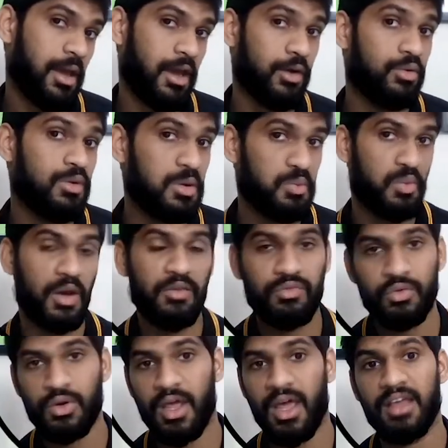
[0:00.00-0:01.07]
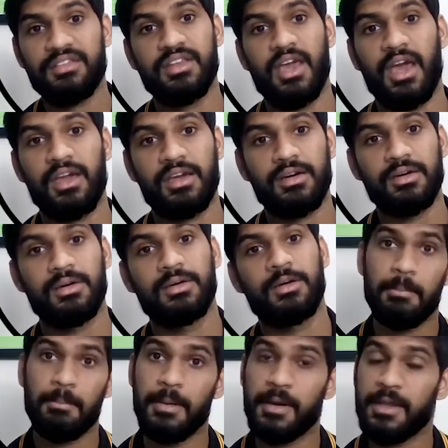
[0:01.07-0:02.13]
had only one foot as the anchor.
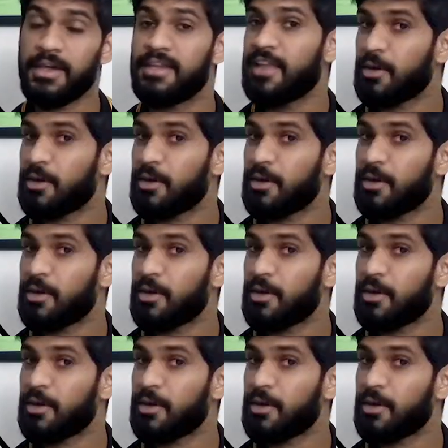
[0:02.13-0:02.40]
But again,